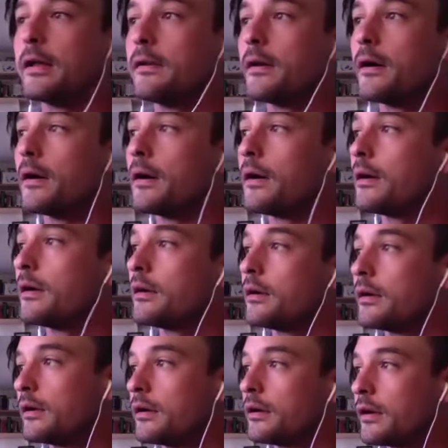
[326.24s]
uh,
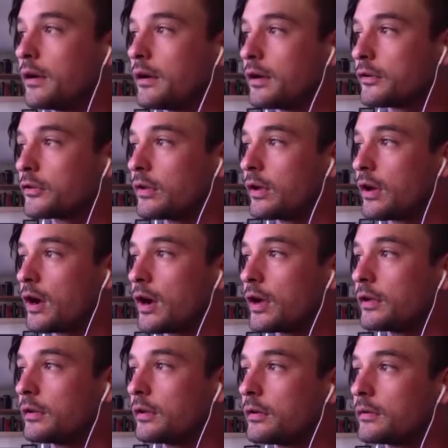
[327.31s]
I